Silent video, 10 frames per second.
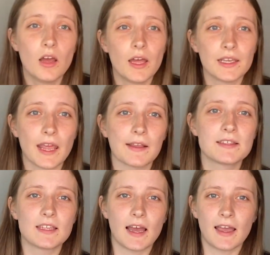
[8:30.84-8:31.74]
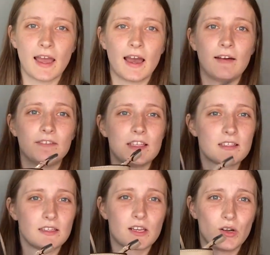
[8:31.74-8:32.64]
Next, I have this
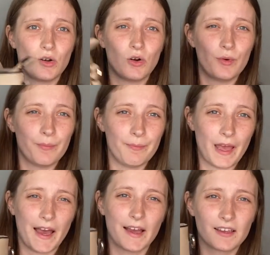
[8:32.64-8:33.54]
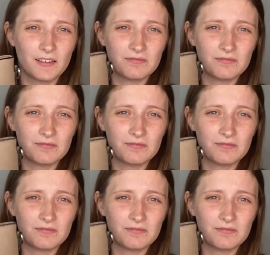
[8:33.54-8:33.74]
little bag.